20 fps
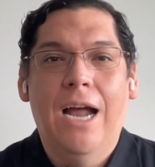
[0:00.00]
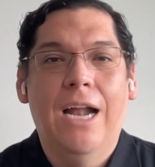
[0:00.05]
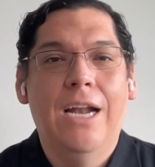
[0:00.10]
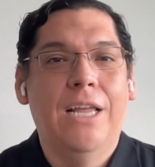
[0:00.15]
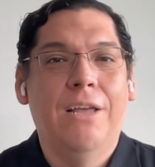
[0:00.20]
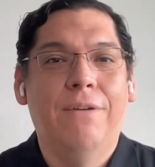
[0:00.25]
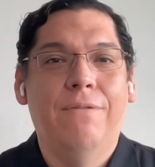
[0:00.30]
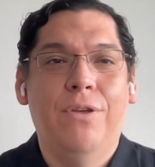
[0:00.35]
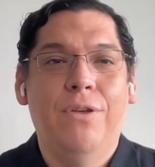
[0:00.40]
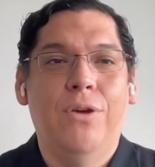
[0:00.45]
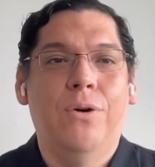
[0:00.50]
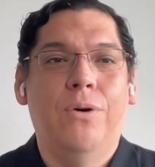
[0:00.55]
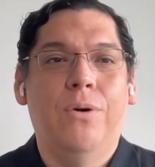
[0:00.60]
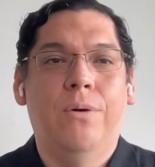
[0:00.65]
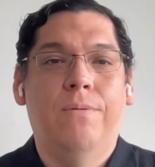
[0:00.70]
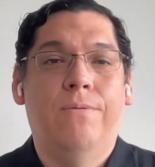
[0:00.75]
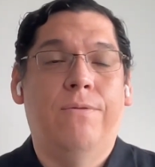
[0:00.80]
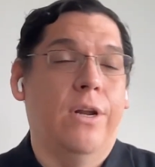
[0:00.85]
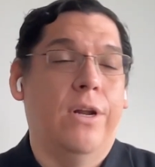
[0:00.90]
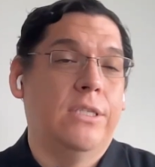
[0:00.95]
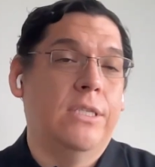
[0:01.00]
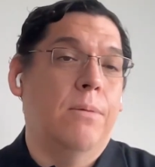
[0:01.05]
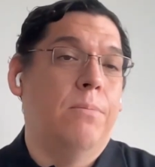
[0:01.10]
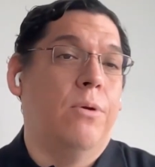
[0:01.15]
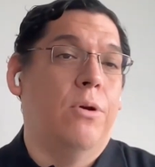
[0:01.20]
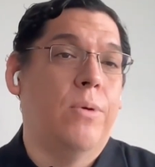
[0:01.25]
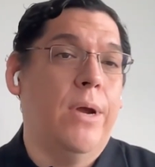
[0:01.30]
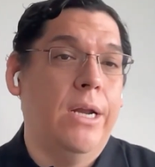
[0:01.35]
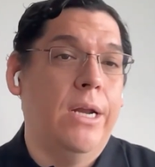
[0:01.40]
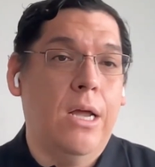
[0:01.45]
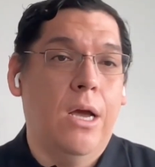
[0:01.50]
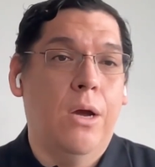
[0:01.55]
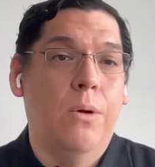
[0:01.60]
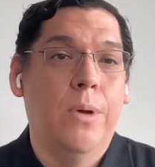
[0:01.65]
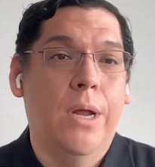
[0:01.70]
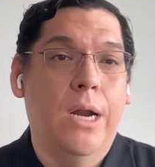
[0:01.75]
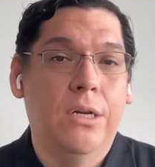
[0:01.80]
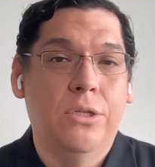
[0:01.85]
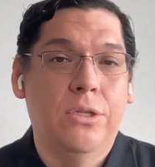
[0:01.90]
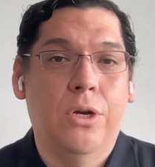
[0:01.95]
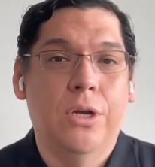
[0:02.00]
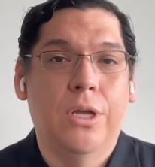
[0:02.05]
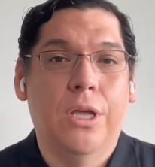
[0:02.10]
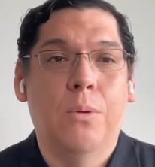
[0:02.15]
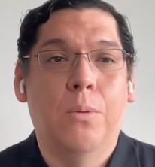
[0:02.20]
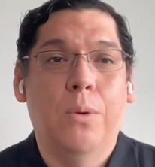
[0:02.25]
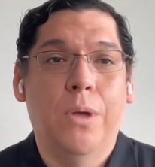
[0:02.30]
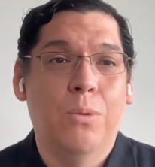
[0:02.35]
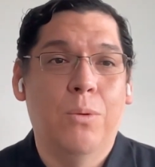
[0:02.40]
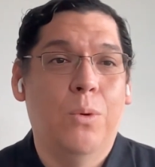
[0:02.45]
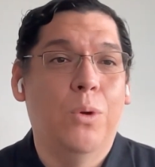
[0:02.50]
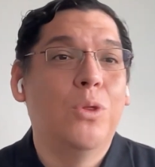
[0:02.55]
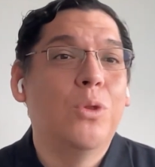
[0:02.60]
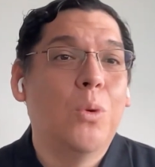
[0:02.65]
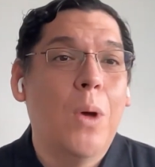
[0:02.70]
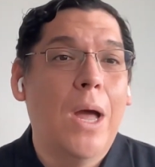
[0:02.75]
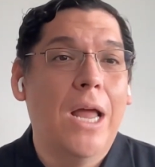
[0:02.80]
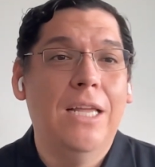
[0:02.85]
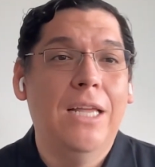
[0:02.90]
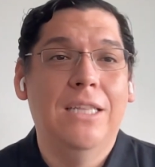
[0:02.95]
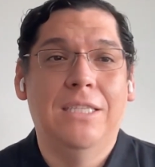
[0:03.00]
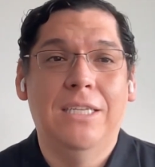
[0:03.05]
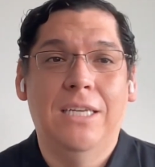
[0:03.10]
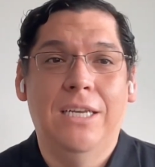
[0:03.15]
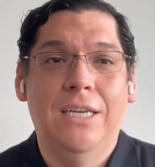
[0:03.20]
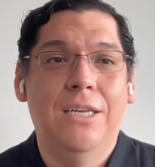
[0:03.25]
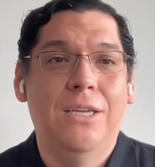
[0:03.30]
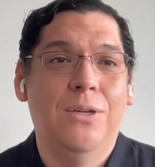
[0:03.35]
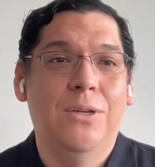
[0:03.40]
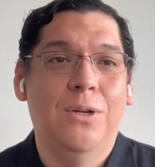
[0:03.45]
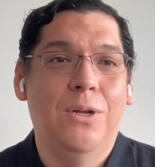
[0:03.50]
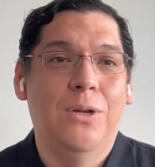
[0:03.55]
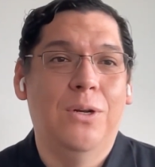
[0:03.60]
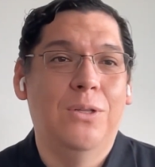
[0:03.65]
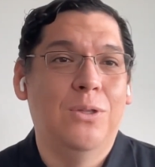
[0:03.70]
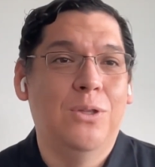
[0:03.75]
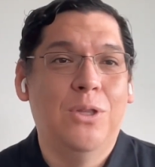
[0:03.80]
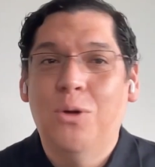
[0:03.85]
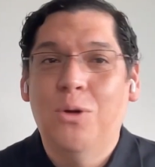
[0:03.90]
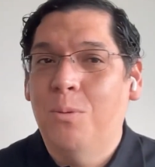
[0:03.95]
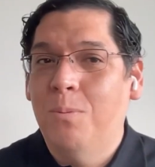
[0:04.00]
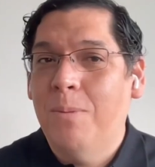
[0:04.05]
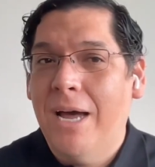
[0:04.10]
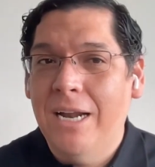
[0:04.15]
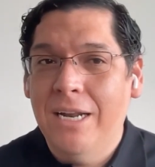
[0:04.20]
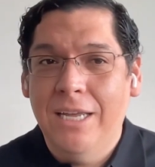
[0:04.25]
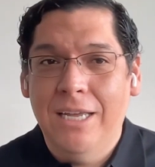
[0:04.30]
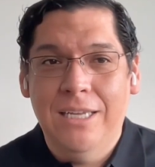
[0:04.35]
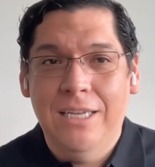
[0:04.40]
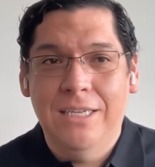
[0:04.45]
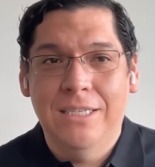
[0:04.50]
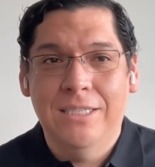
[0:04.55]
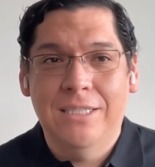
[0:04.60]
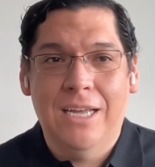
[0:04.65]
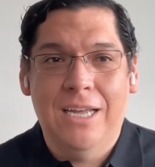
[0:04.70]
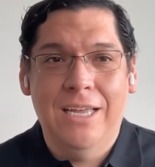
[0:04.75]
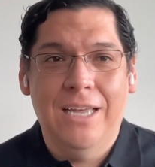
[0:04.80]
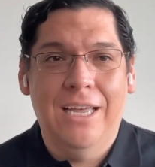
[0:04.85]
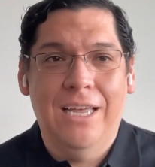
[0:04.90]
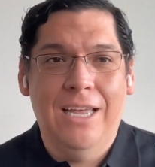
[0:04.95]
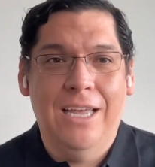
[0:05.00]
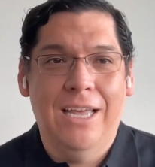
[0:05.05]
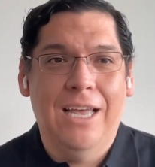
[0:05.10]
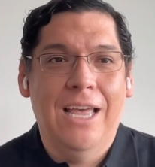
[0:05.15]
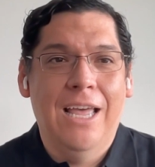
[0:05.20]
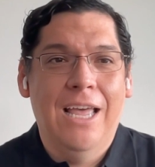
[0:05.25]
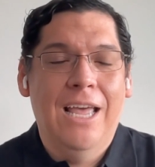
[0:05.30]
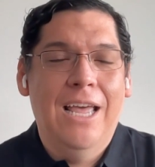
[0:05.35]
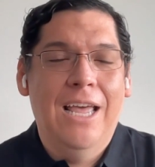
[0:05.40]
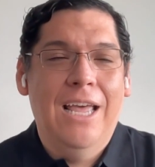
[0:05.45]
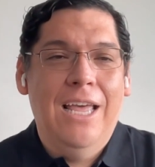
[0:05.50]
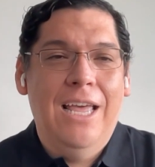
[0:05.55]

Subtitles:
And if you, for example, right now we are talking with wood quality, nobody is